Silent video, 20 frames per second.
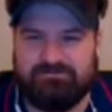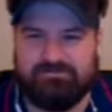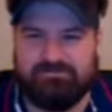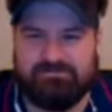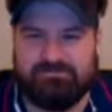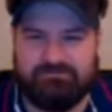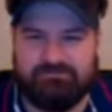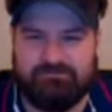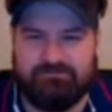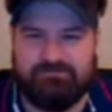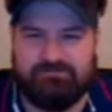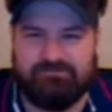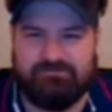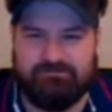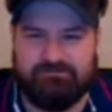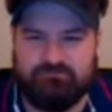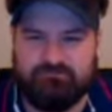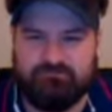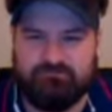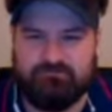
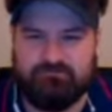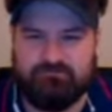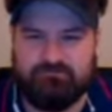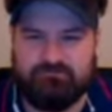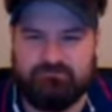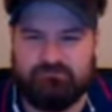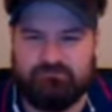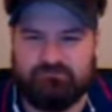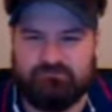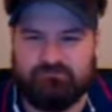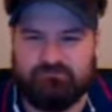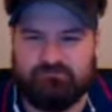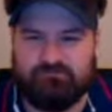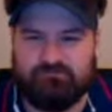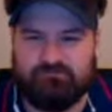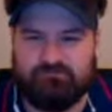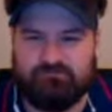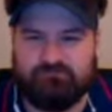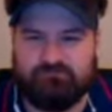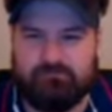
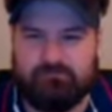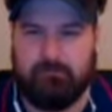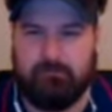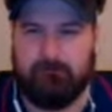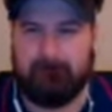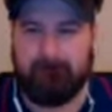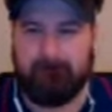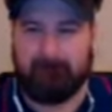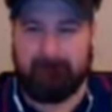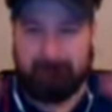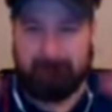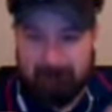(silent)